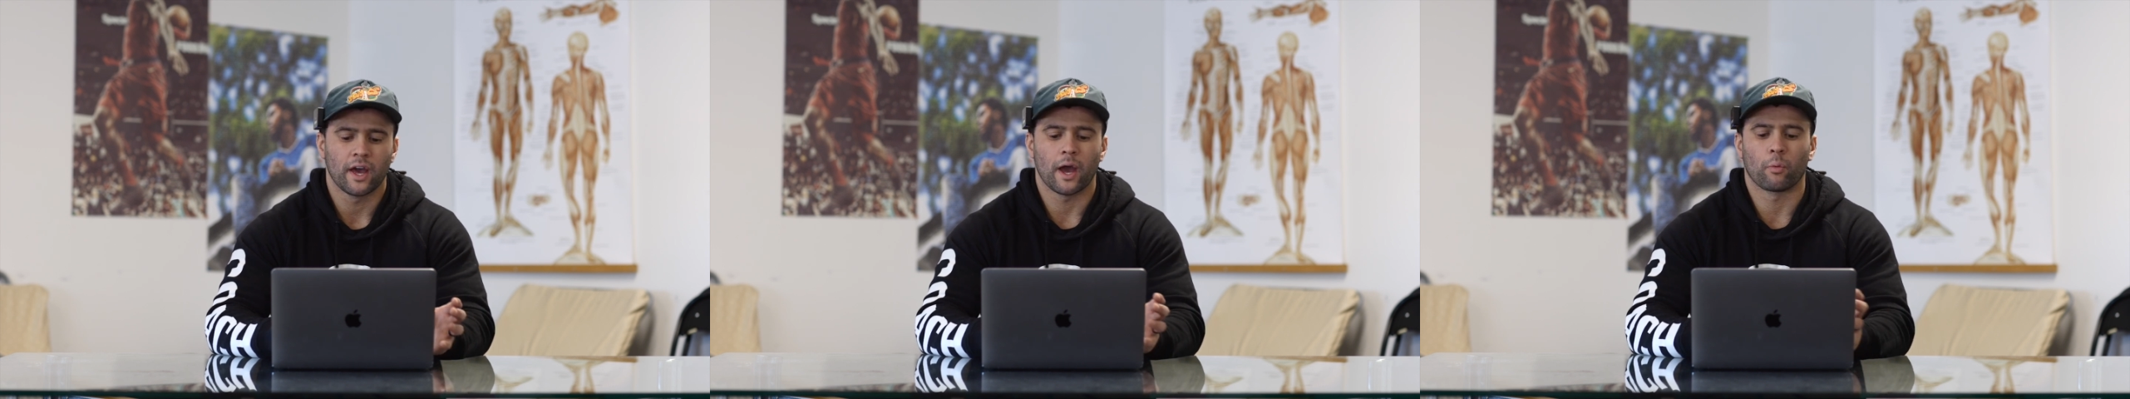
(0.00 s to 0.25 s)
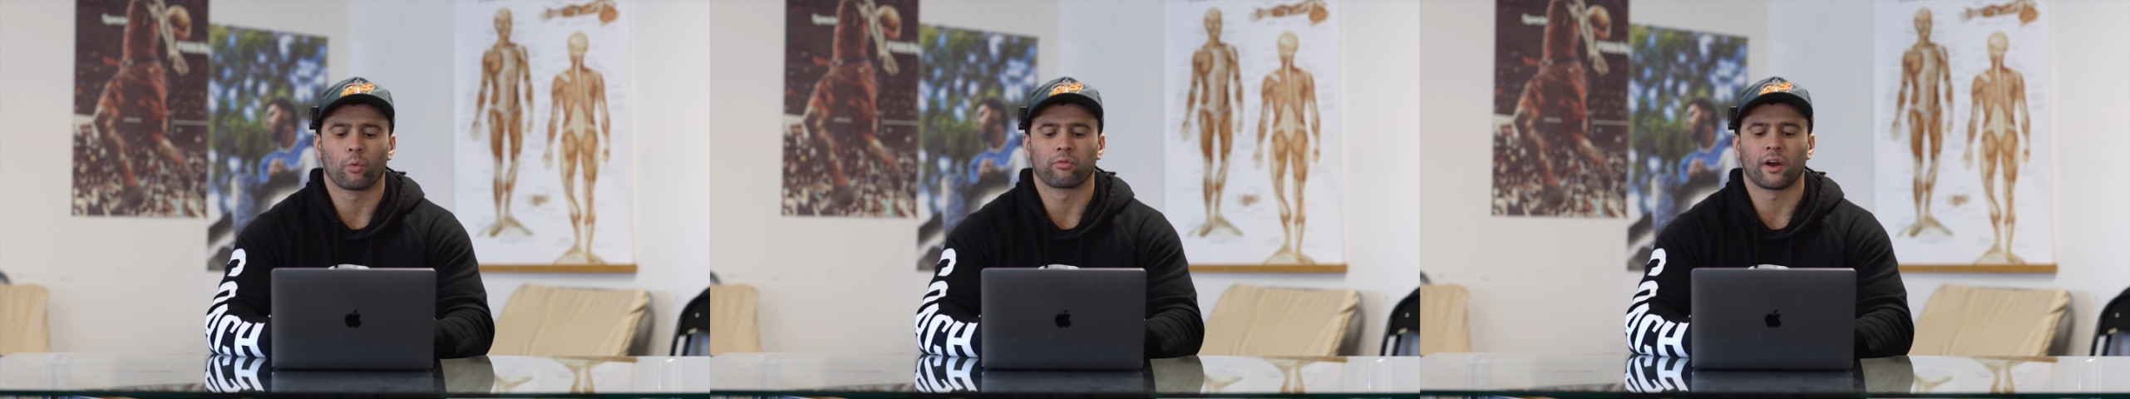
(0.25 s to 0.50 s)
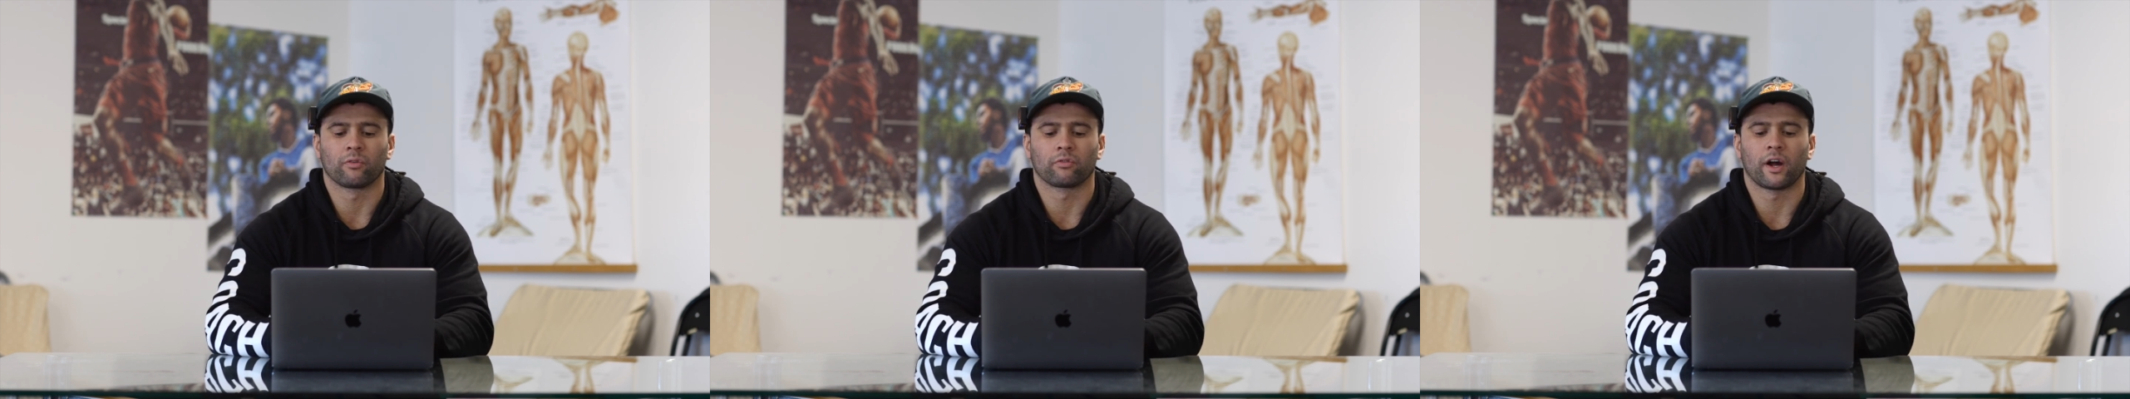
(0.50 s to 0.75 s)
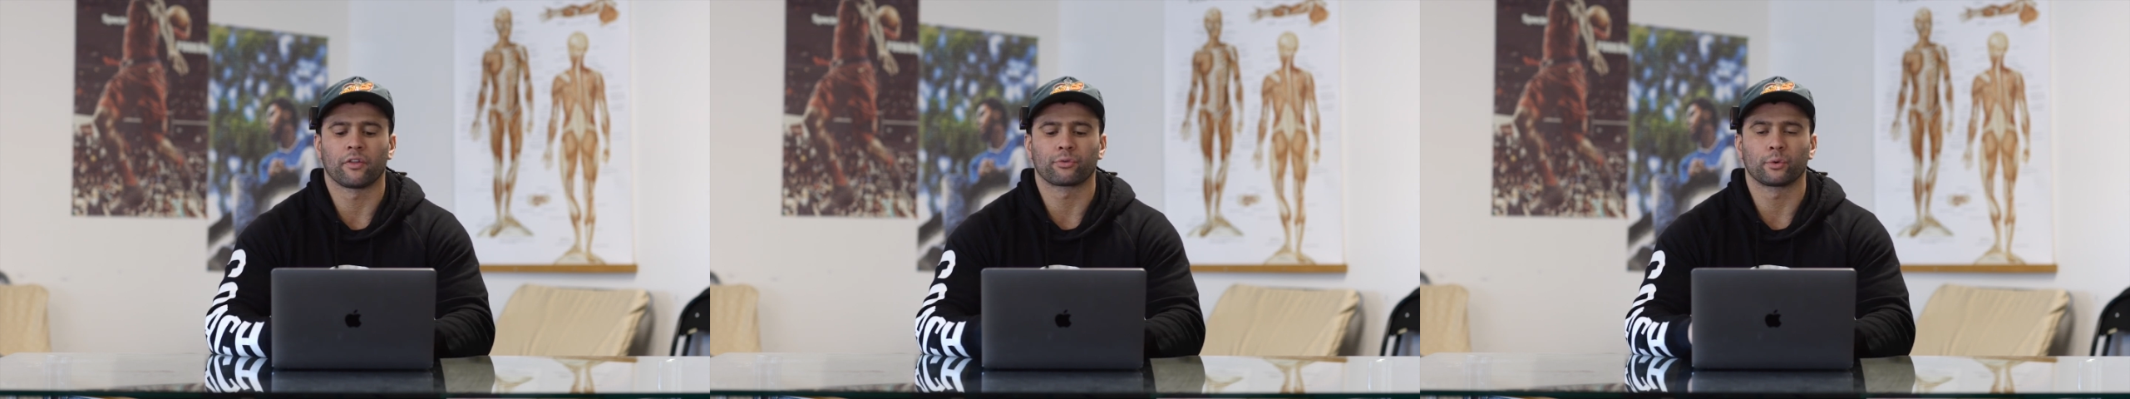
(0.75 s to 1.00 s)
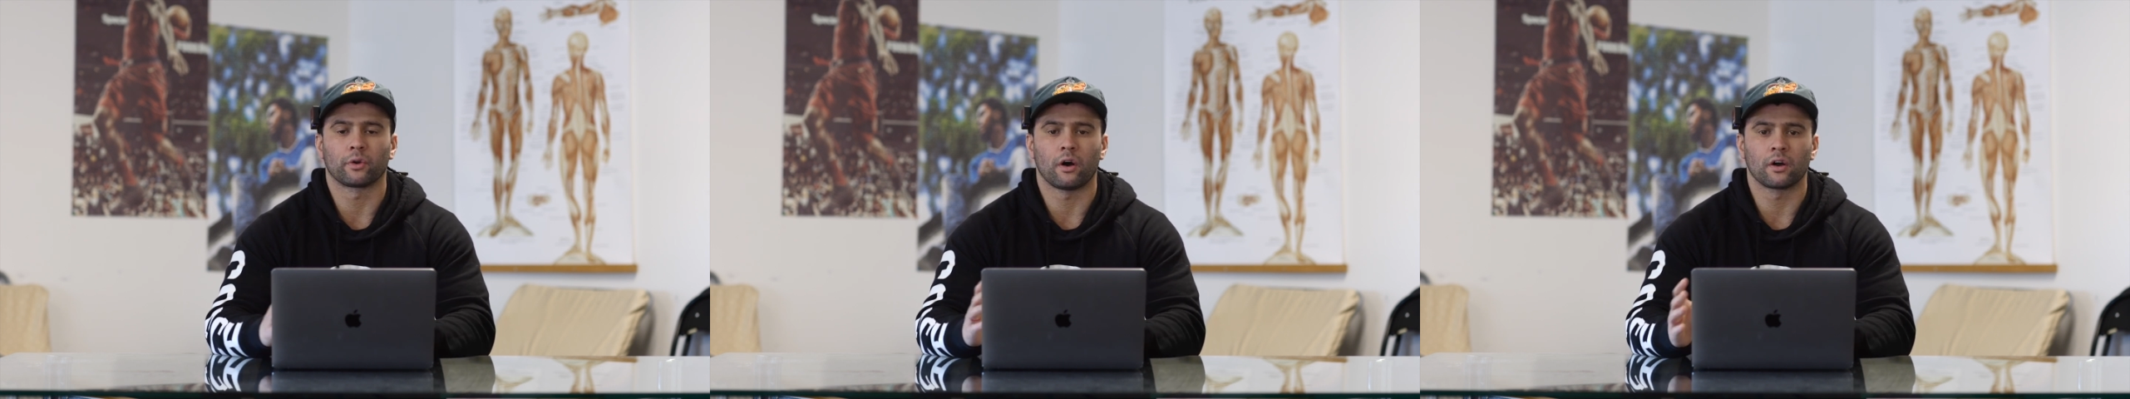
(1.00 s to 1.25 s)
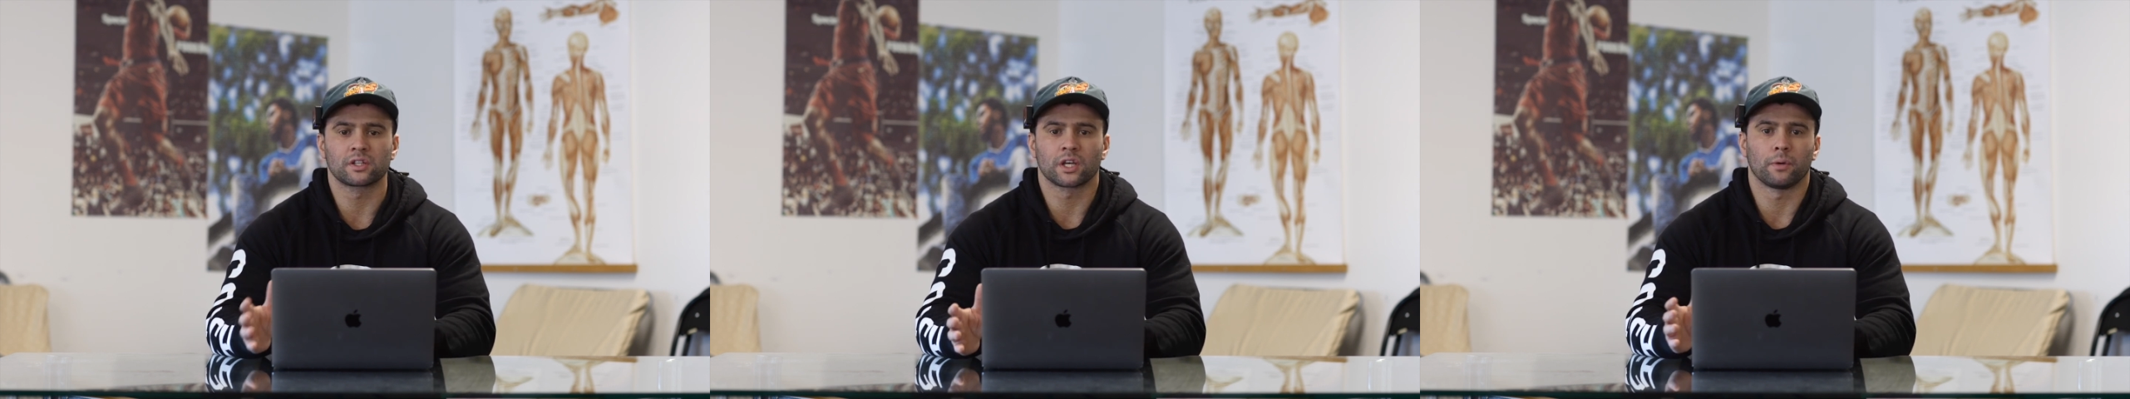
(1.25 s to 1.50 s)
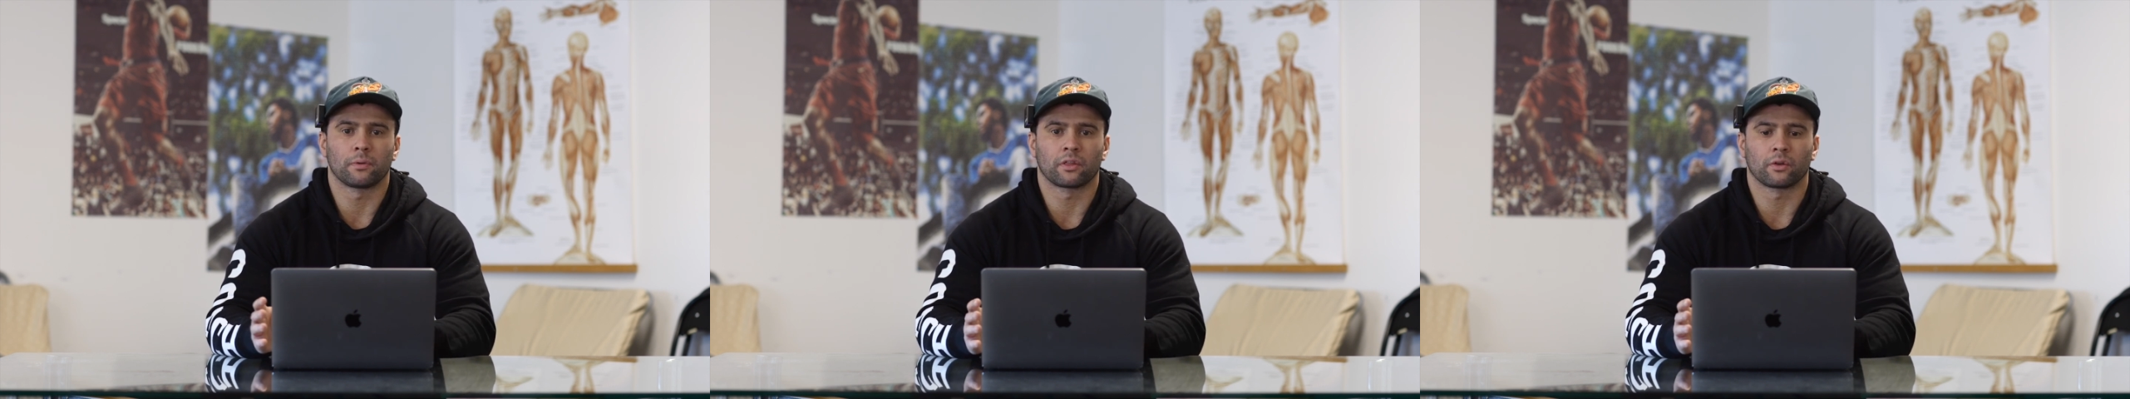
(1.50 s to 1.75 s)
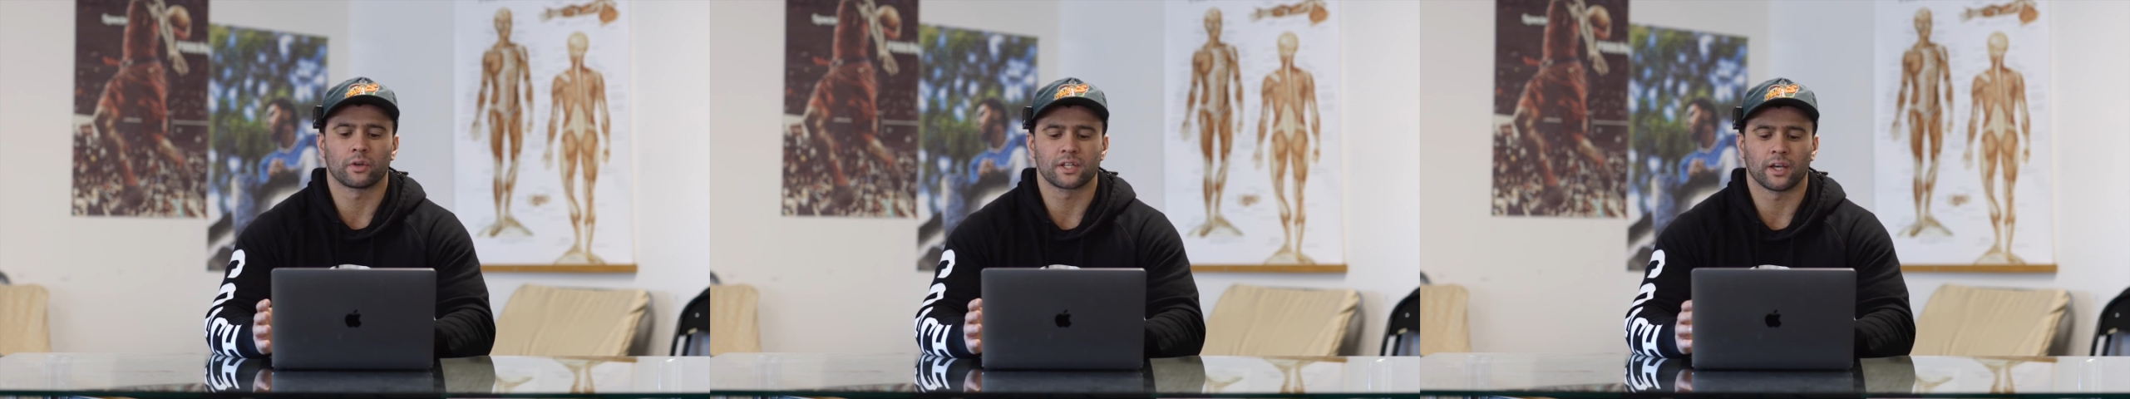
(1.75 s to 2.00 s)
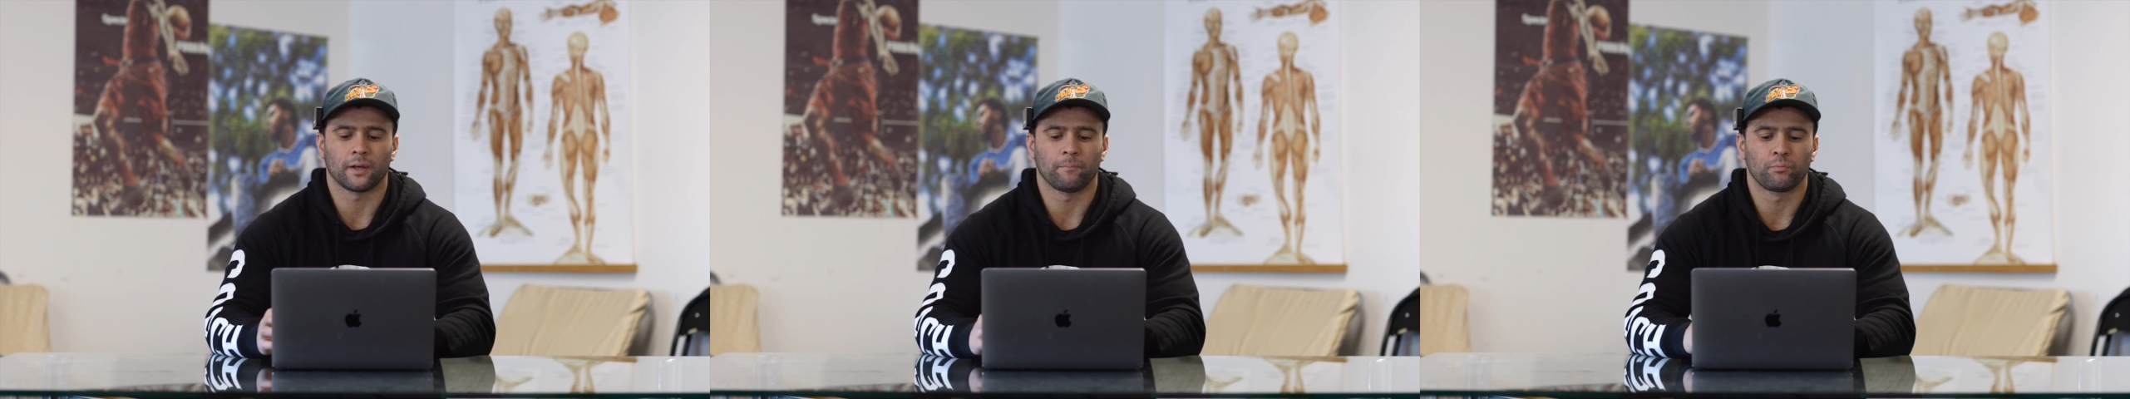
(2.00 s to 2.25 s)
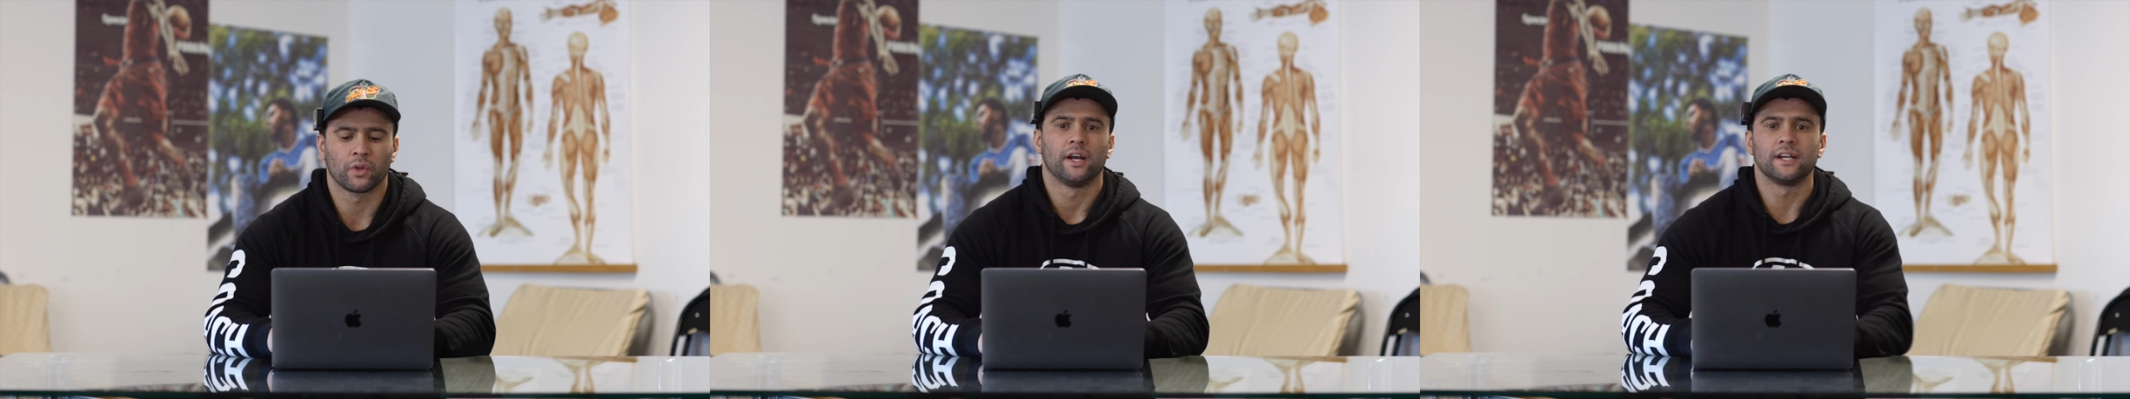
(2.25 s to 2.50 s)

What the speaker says: and will run right through to October 13.